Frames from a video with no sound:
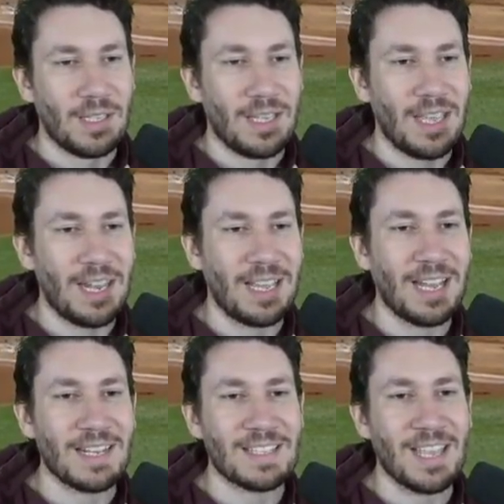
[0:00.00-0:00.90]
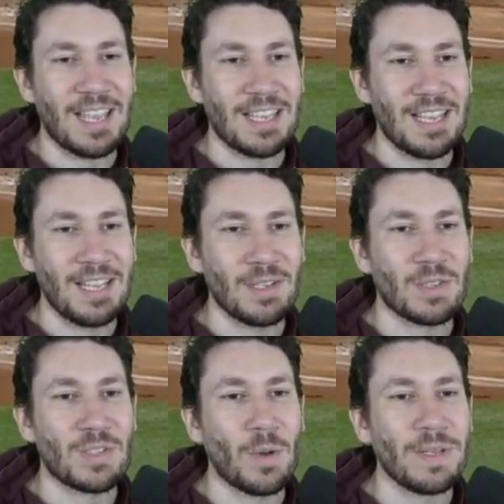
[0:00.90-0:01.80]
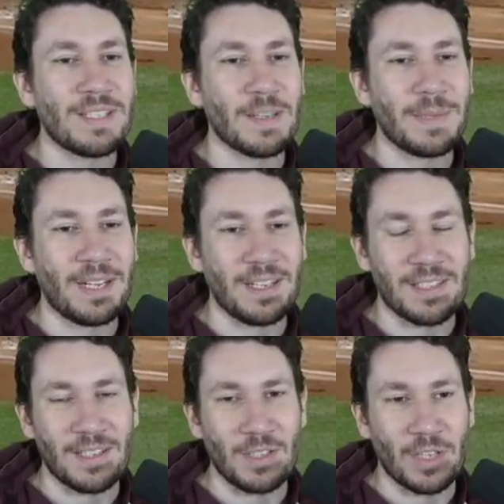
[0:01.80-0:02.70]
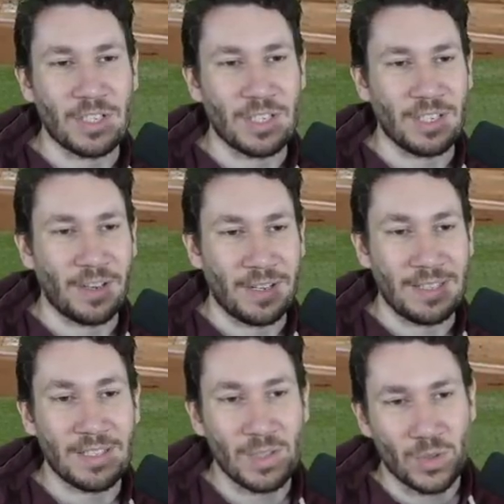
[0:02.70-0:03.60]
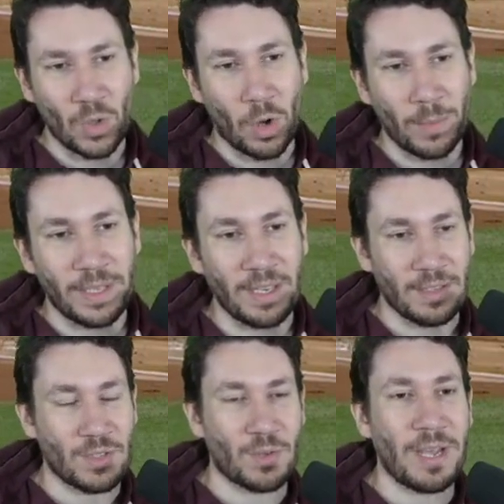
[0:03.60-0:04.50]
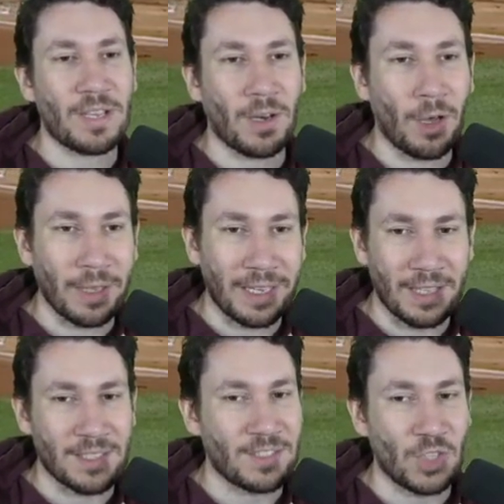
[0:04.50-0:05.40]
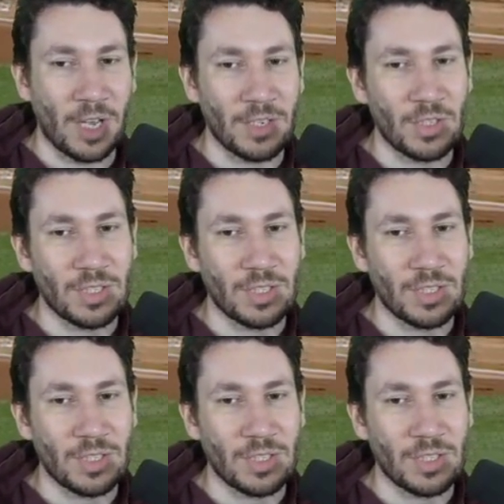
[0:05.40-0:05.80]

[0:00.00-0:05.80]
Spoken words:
And I got to say, it is so intimidating seeing Judge in here. And this is normally a strike call against Judge.